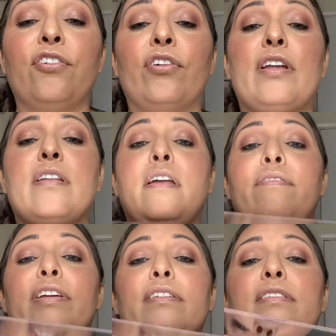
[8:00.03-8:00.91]
you're gonna
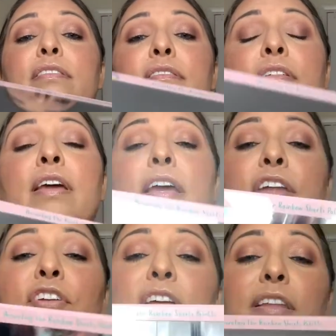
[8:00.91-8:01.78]
love it.
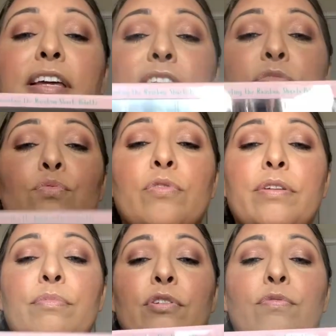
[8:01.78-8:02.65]
And you get like this
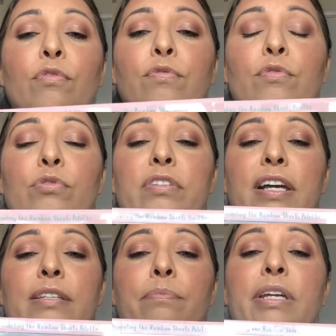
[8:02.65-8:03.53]
really beautiful
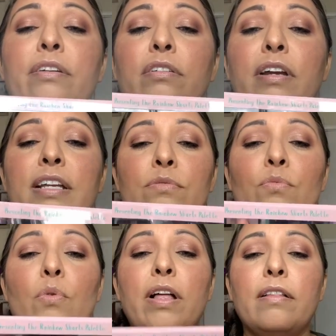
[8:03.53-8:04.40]
full-size mirror as
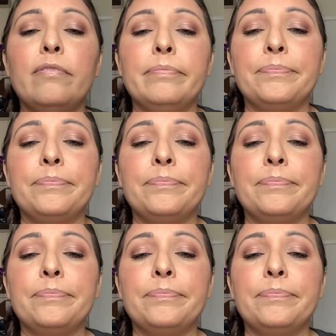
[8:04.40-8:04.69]
well.